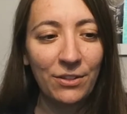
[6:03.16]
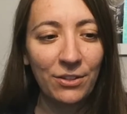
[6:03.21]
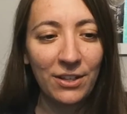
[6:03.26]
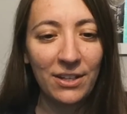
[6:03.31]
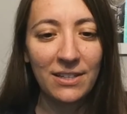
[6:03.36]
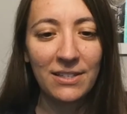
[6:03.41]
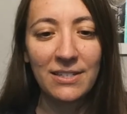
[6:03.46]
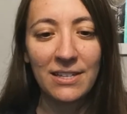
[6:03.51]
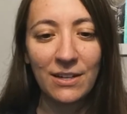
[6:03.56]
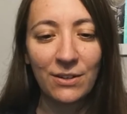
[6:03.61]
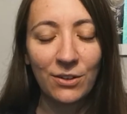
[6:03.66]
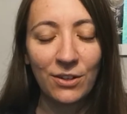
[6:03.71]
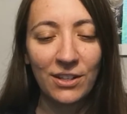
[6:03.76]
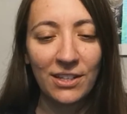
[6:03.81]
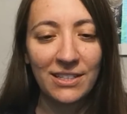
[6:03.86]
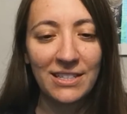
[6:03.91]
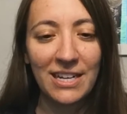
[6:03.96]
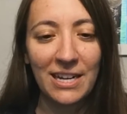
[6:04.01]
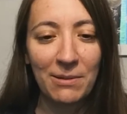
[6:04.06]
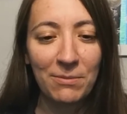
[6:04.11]
things out on the
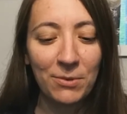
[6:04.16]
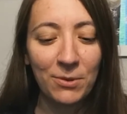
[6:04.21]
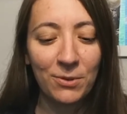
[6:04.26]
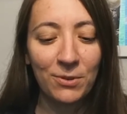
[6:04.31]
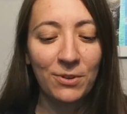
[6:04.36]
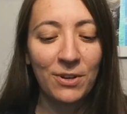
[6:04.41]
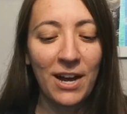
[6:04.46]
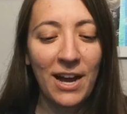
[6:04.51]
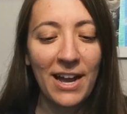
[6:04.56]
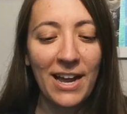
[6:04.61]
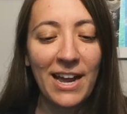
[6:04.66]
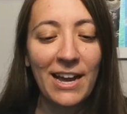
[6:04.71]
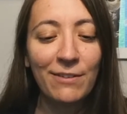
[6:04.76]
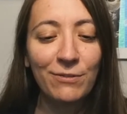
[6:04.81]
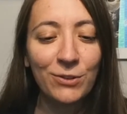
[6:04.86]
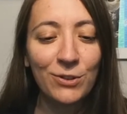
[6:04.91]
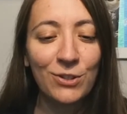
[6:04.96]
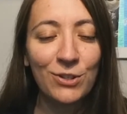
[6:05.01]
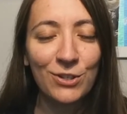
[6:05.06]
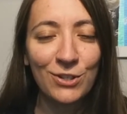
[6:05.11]
table, I
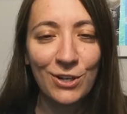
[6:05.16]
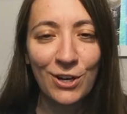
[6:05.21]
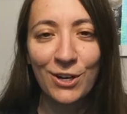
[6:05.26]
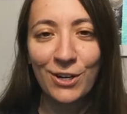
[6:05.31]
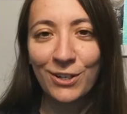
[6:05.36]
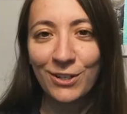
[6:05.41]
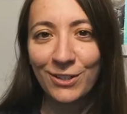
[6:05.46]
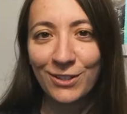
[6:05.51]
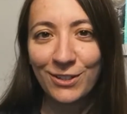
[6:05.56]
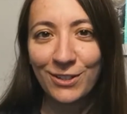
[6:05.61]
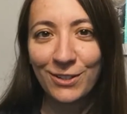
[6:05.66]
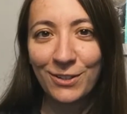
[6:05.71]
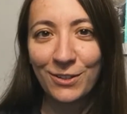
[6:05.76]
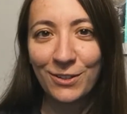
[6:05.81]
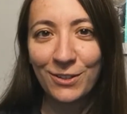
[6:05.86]
have to start